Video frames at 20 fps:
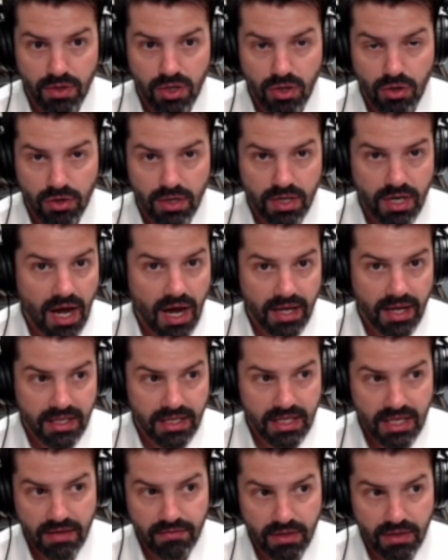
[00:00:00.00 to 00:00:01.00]
you're not
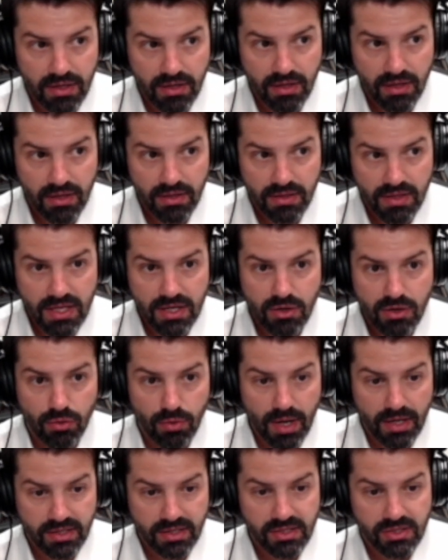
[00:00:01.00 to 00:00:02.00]
given the
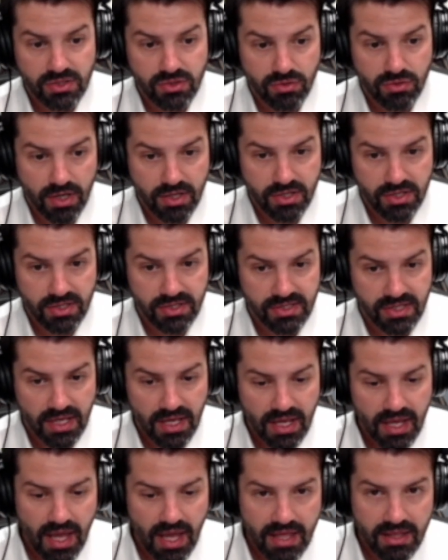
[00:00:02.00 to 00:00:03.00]
correct instructions?
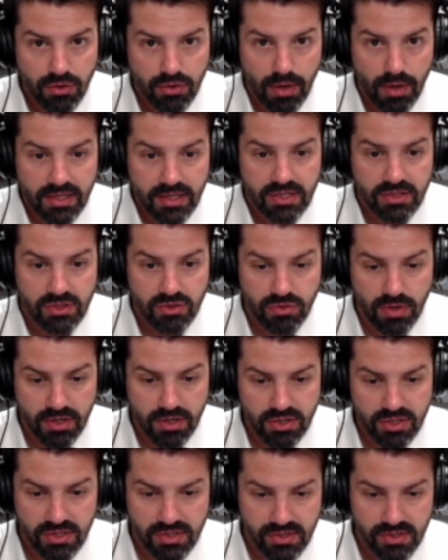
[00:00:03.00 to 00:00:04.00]
And the correct
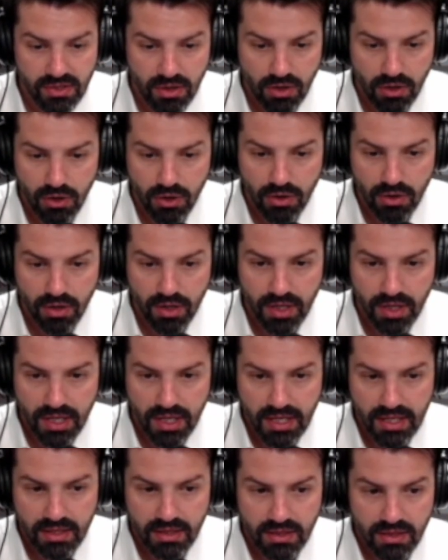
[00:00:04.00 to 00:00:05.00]
instructions are
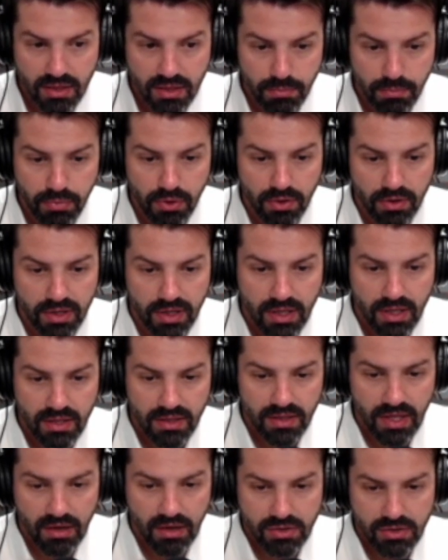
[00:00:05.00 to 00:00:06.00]
in the book.
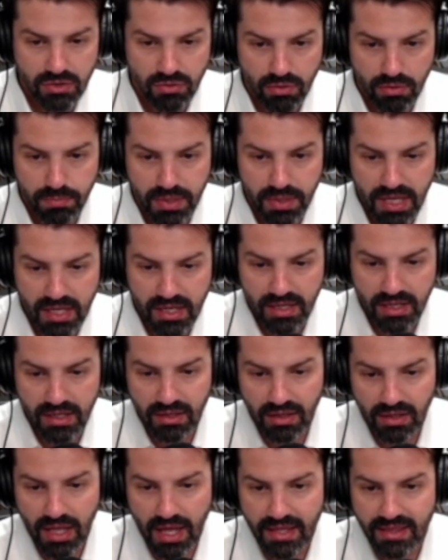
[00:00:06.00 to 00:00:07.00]
They are to be
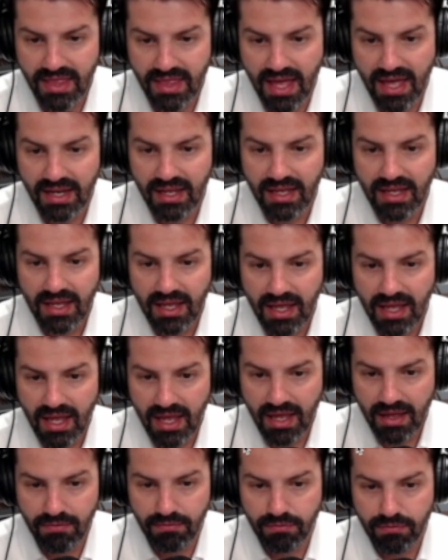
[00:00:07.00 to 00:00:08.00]
repeated like that
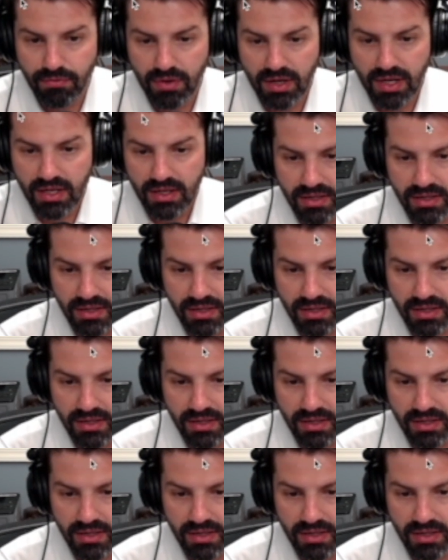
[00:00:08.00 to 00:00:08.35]
every